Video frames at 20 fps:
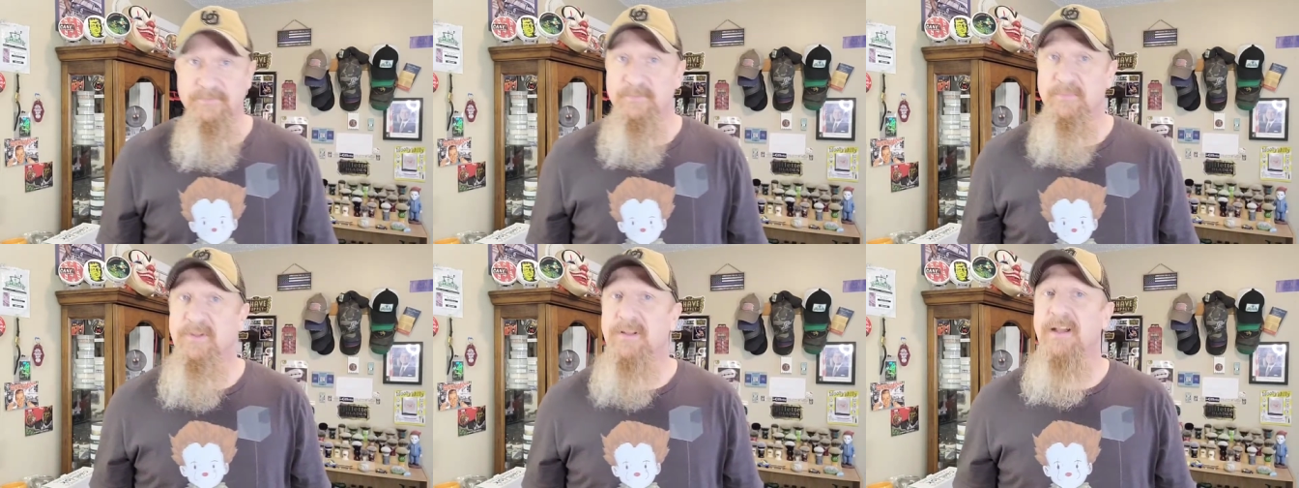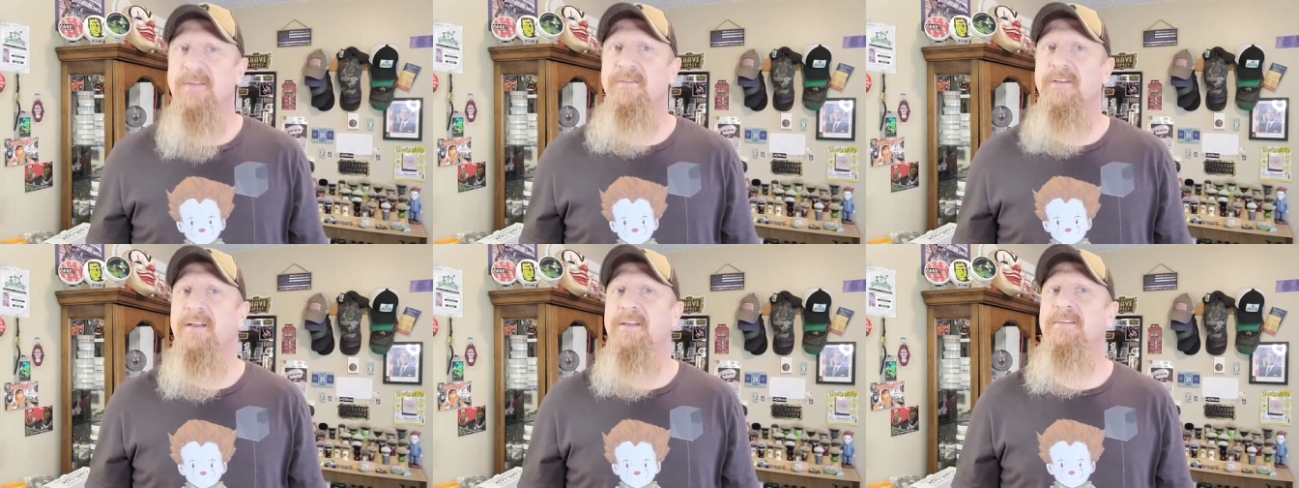Be
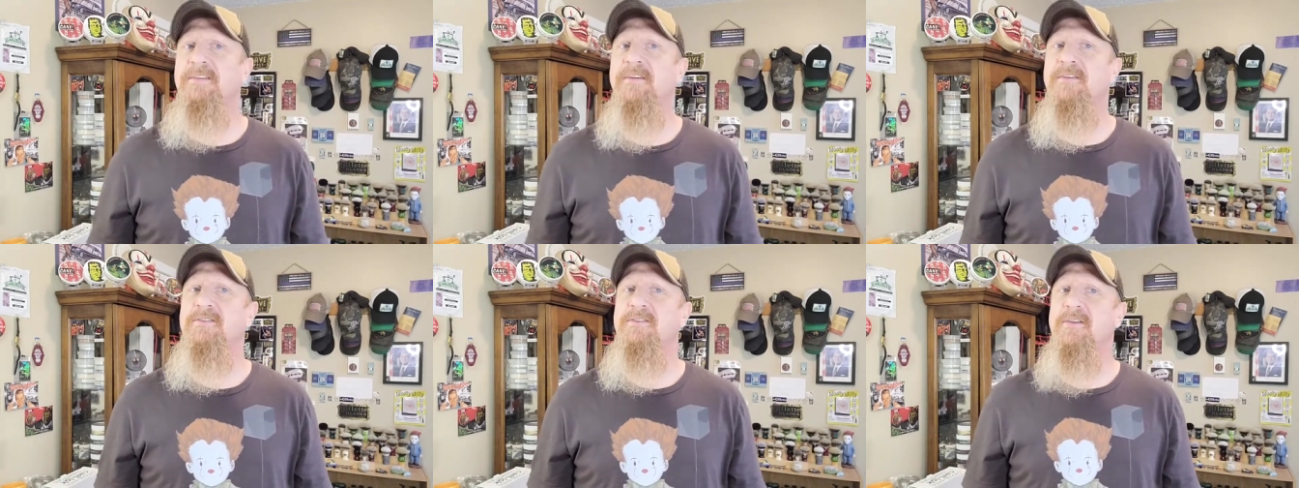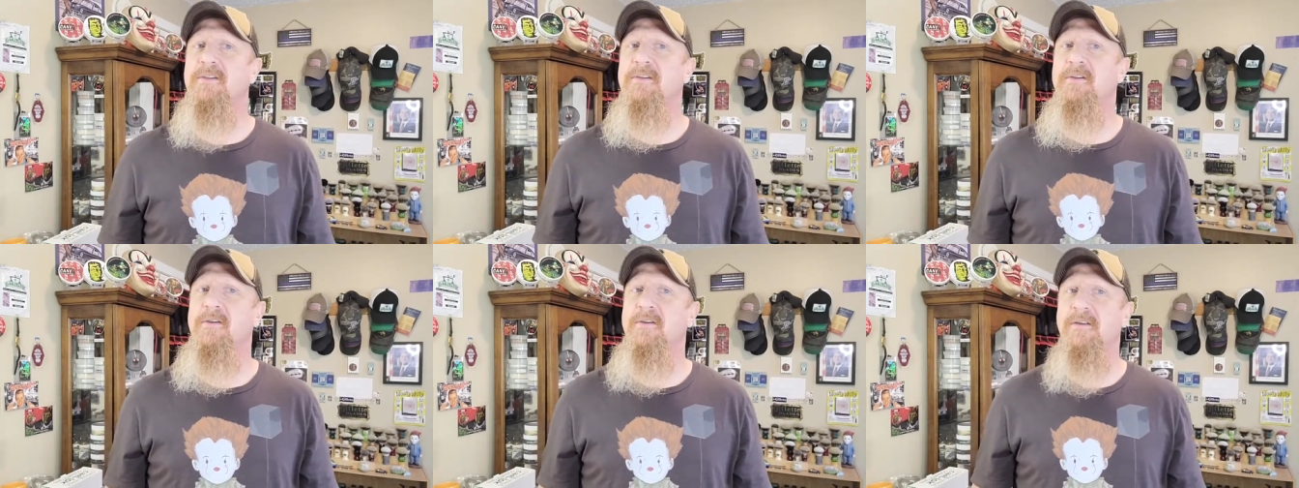careful how you toast
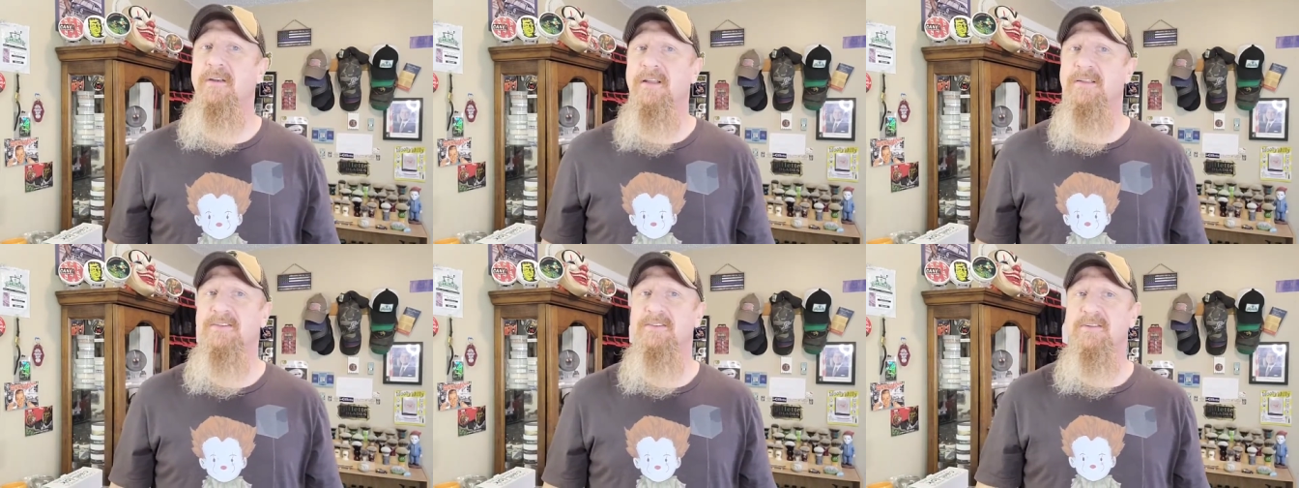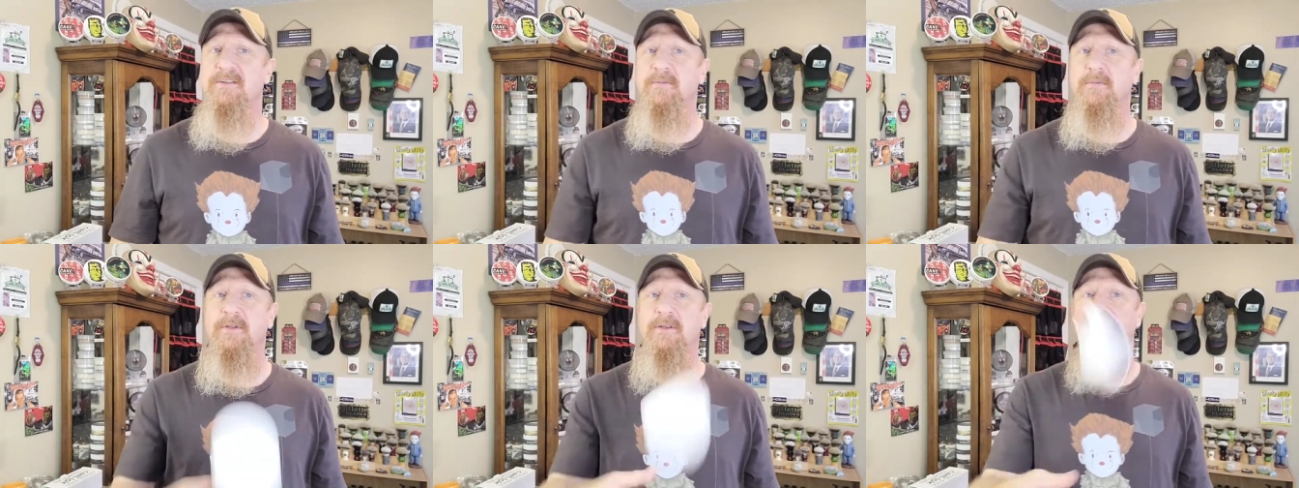your coconuts,
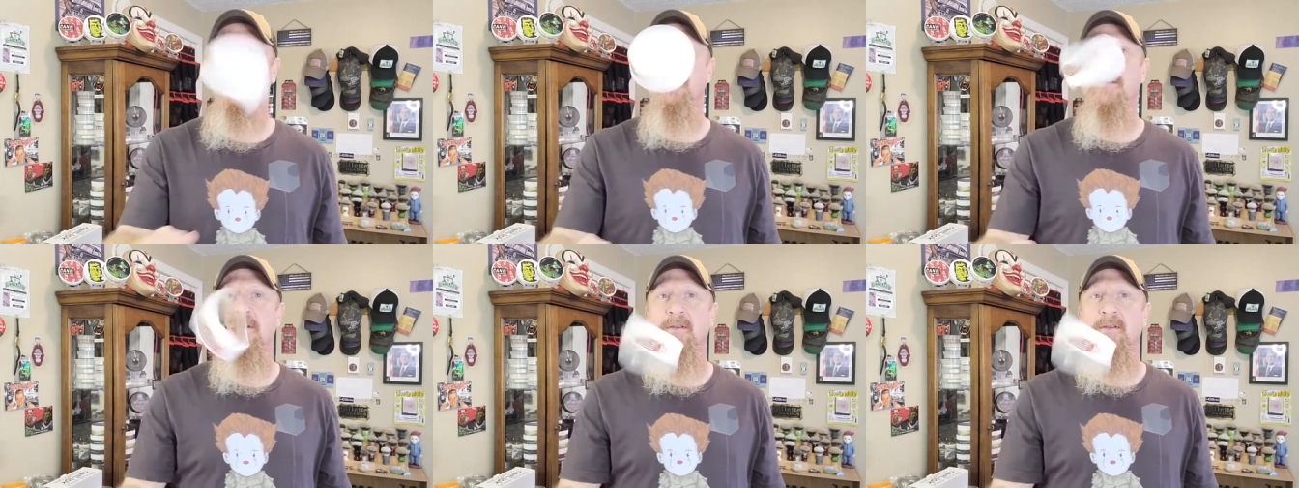gentlemen.